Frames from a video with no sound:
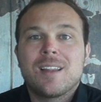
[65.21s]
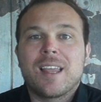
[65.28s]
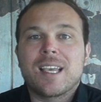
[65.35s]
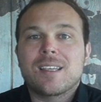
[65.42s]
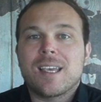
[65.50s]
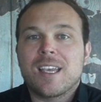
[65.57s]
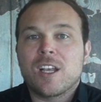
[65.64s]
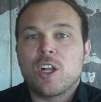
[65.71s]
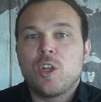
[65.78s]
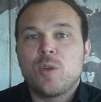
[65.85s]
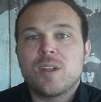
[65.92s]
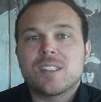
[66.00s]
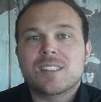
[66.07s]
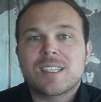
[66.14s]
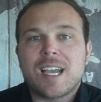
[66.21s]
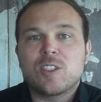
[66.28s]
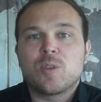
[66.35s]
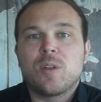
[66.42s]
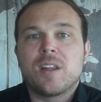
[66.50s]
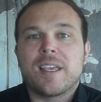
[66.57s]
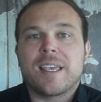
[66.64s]
Like include a
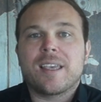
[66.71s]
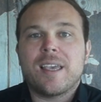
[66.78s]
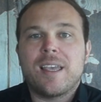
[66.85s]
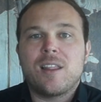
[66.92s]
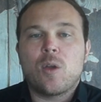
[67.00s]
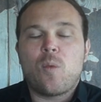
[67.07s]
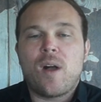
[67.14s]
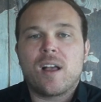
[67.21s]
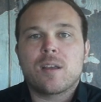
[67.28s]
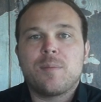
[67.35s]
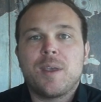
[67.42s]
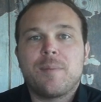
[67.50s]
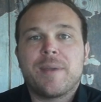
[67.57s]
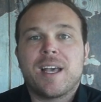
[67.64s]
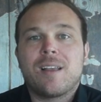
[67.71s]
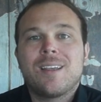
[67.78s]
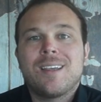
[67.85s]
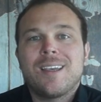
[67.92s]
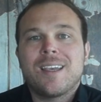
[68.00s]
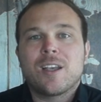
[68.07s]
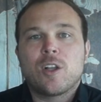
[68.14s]
schedule link in the welcome email,
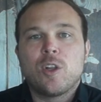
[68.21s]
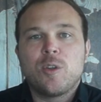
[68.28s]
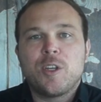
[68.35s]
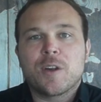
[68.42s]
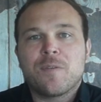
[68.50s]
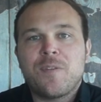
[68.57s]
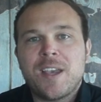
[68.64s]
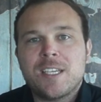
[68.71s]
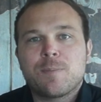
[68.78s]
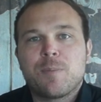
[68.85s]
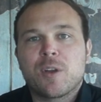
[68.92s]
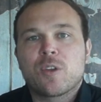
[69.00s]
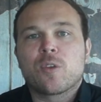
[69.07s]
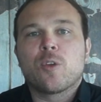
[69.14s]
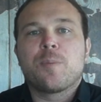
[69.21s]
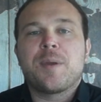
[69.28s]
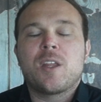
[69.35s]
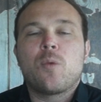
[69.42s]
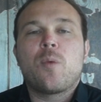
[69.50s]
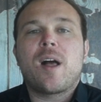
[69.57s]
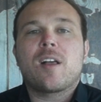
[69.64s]
include your Facebook group
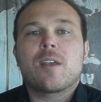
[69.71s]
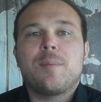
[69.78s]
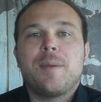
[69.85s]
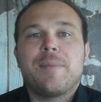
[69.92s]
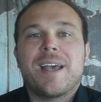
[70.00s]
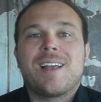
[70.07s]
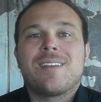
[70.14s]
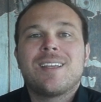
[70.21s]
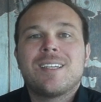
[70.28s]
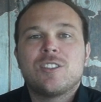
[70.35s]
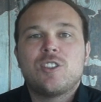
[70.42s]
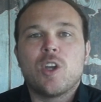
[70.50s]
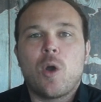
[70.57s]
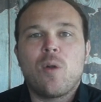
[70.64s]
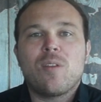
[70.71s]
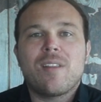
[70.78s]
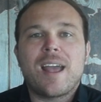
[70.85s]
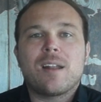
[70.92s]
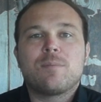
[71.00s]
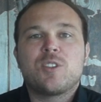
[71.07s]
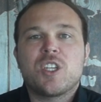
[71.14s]
in the welcome email. Don't
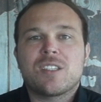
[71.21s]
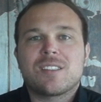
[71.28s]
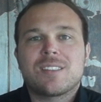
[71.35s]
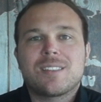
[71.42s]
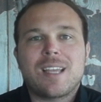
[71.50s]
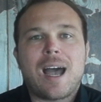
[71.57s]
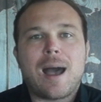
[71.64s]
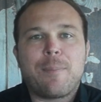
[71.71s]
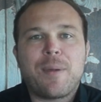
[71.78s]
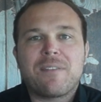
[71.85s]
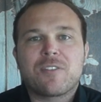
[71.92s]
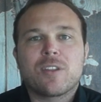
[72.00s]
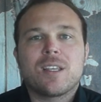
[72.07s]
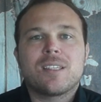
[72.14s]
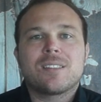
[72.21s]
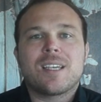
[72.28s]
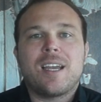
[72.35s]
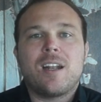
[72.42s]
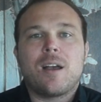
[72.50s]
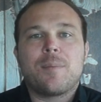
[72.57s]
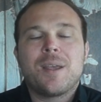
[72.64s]
let them just stop after they
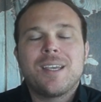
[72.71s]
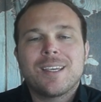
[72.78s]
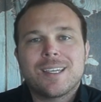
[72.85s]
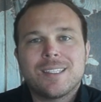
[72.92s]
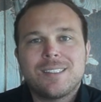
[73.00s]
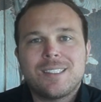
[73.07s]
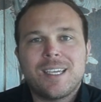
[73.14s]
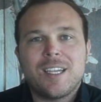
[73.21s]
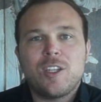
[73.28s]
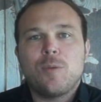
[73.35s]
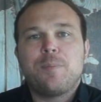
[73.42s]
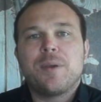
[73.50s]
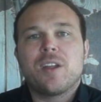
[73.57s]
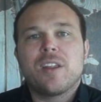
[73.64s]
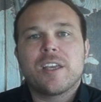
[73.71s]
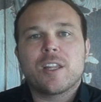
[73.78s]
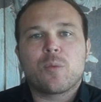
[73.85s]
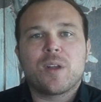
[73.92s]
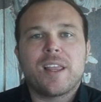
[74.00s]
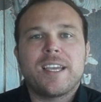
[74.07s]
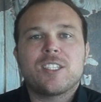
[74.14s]
sign up. Continue building
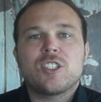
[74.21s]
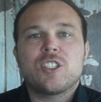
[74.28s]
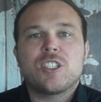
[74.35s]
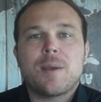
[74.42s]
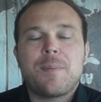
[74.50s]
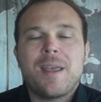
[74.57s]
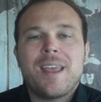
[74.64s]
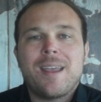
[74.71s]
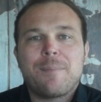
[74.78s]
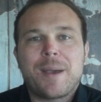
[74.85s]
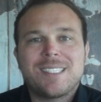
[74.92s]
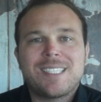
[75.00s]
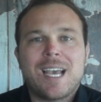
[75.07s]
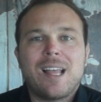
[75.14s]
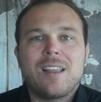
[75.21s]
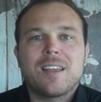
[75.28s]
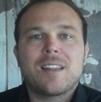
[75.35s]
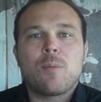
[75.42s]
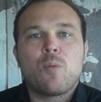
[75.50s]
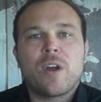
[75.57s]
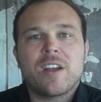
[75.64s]
the relationship by
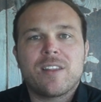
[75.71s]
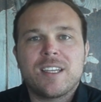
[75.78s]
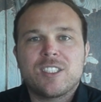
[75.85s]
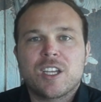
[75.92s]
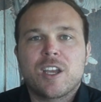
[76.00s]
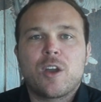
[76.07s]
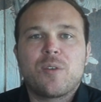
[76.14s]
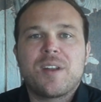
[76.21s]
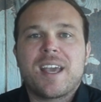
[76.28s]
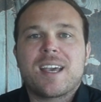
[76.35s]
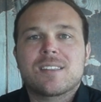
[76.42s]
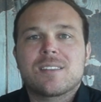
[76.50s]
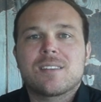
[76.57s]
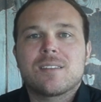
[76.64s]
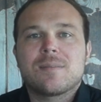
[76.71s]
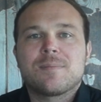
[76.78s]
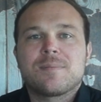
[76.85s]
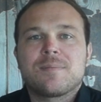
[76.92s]
telling them where they should go next.